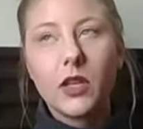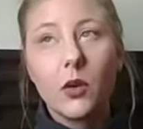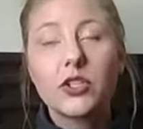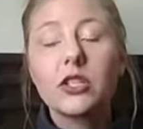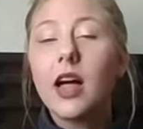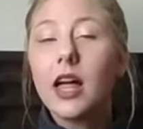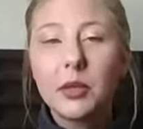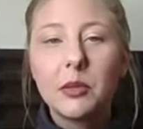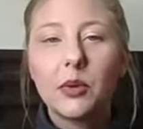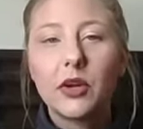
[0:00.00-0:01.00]
which a lot of
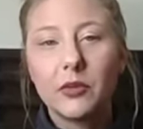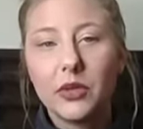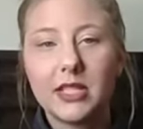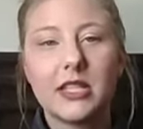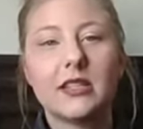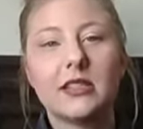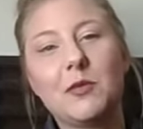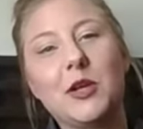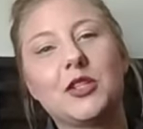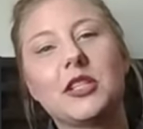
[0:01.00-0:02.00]
people can relate to this,
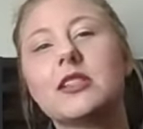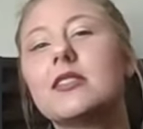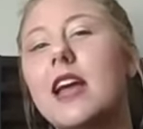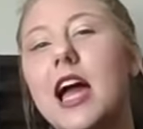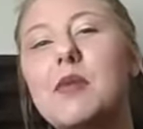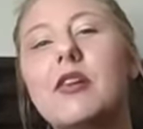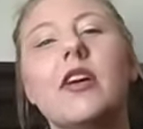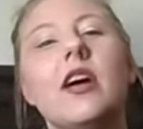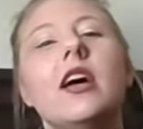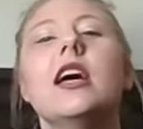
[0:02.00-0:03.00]
especially in this time of
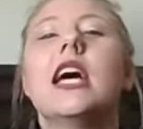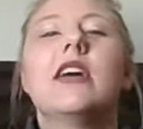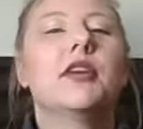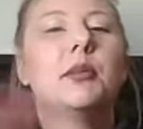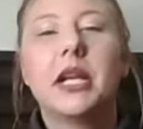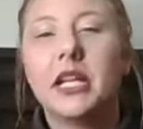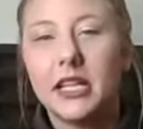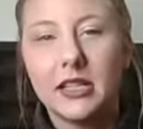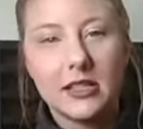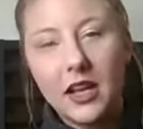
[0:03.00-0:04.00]
everybody
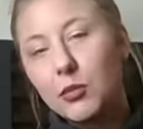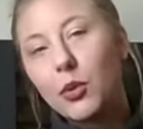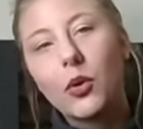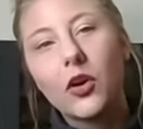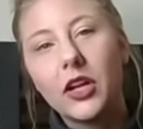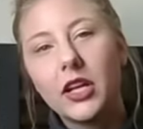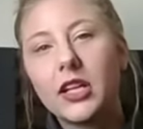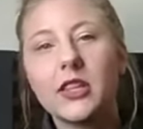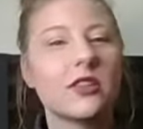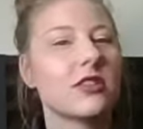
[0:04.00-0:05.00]
is unemployed
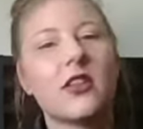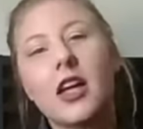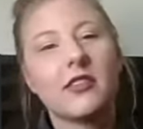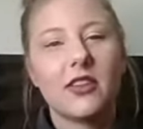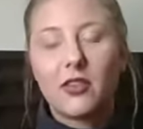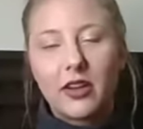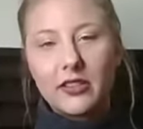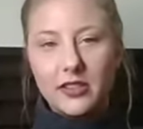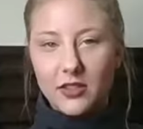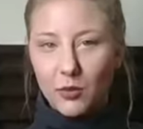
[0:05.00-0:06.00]
and there's a lot of
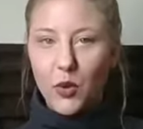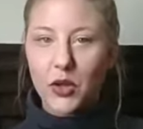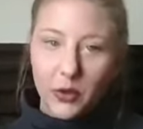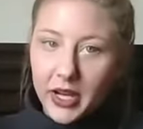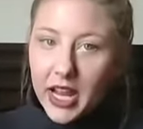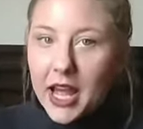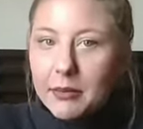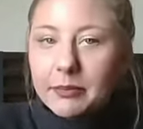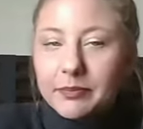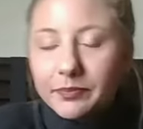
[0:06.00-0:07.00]
crazy turmoil going
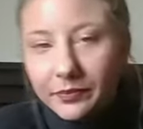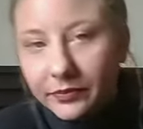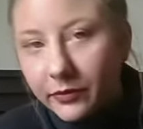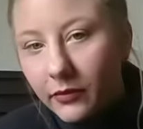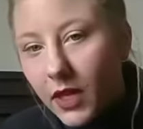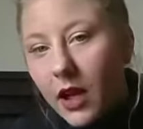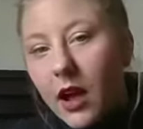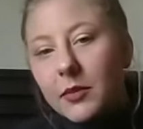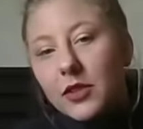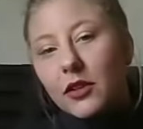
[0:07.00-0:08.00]
on.
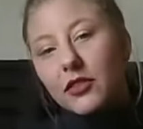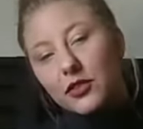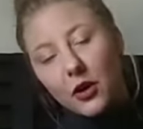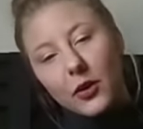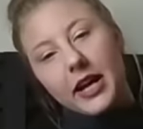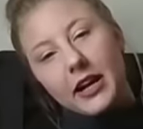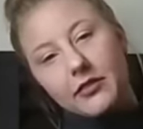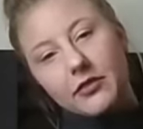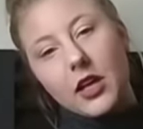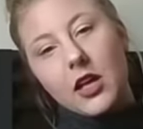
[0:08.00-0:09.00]
So if you don't have
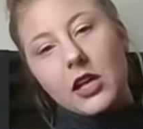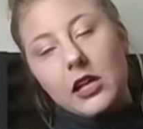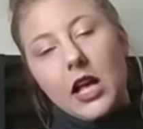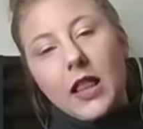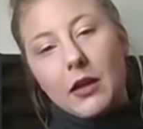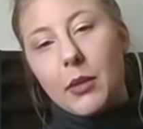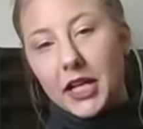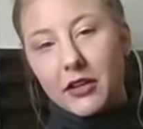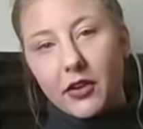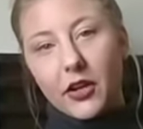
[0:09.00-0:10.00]
the
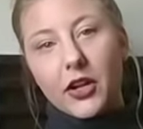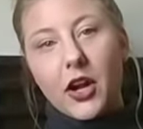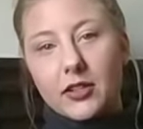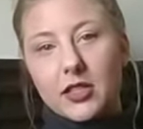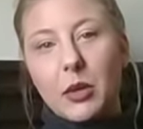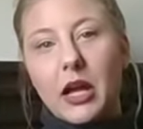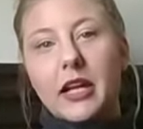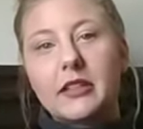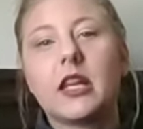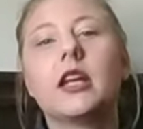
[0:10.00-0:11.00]
money for good art
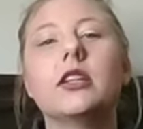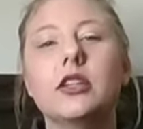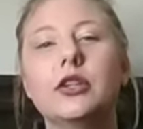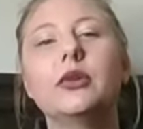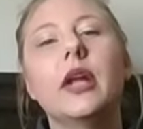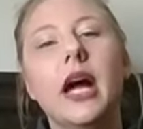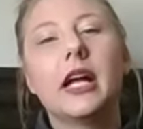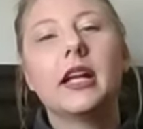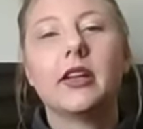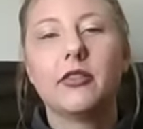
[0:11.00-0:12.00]
supplies, do
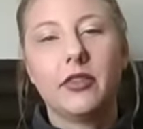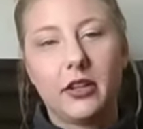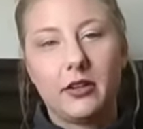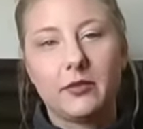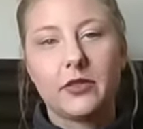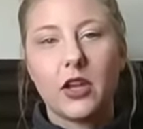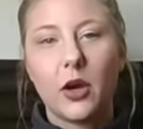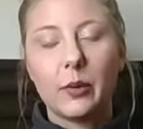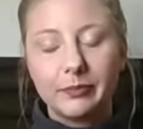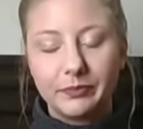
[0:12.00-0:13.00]
not fear.
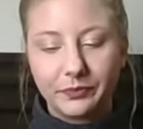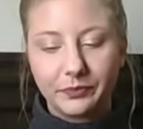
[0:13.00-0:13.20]
So